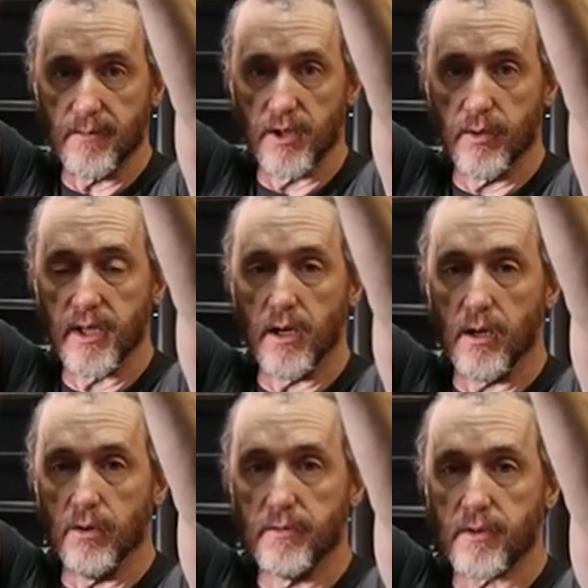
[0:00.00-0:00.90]
I'm going
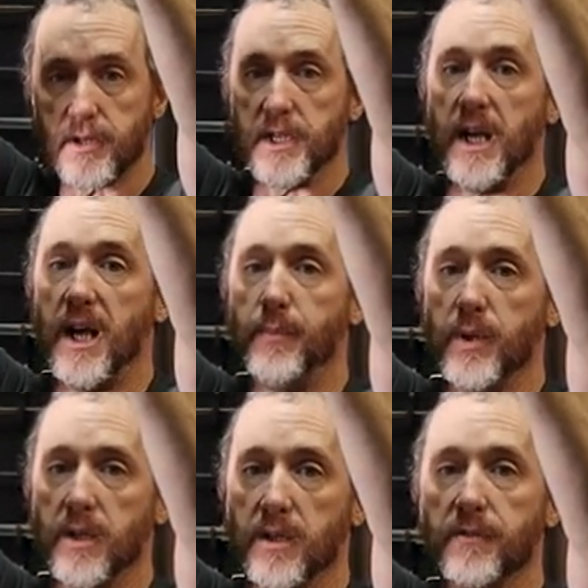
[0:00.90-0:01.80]
over top
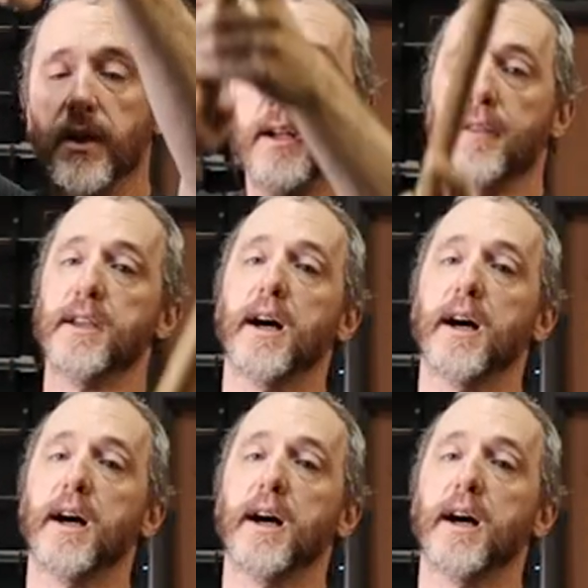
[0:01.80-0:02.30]
of the